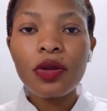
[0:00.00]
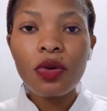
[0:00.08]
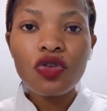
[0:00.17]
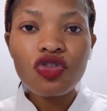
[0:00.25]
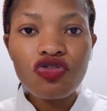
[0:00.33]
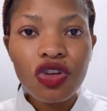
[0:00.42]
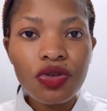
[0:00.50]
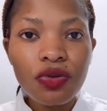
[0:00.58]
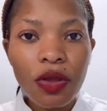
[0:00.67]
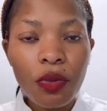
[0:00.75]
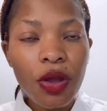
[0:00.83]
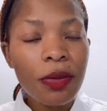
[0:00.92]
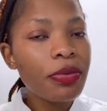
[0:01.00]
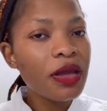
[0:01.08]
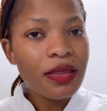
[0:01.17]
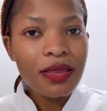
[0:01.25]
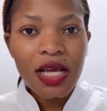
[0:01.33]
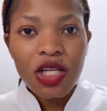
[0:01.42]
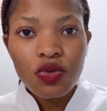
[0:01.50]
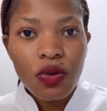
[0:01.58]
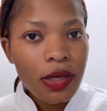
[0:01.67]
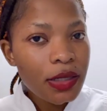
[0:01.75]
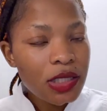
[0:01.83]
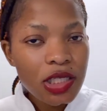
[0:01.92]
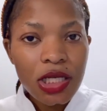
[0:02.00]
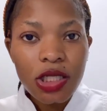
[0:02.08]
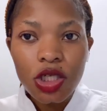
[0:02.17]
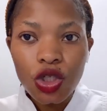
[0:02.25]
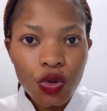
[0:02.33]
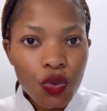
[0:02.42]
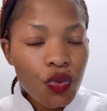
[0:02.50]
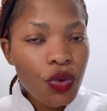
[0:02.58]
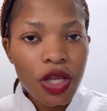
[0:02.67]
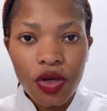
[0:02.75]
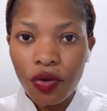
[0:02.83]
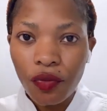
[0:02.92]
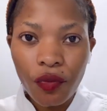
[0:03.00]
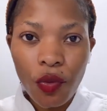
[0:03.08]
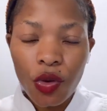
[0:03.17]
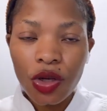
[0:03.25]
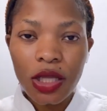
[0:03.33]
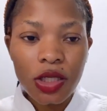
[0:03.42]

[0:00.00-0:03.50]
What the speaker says: Go straight to the web, and that one is just you and your phone.